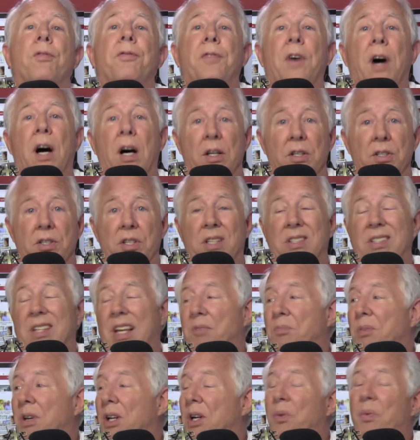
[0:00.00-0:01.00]
funds because
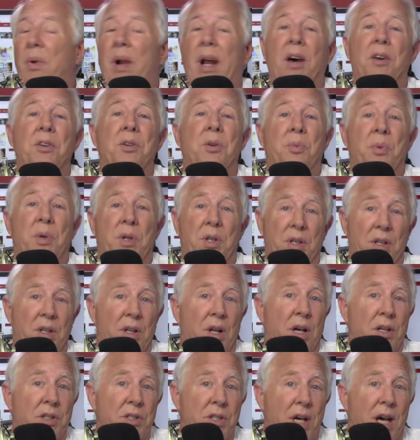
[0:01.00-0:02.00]
they've been around a really
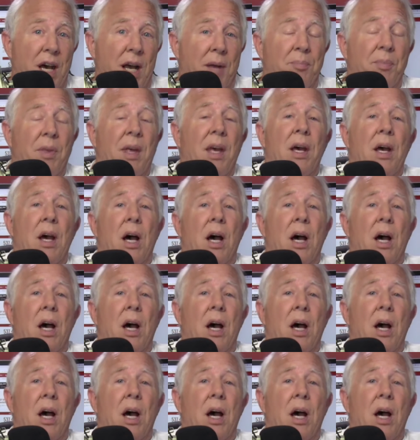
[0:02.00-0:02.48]
long time.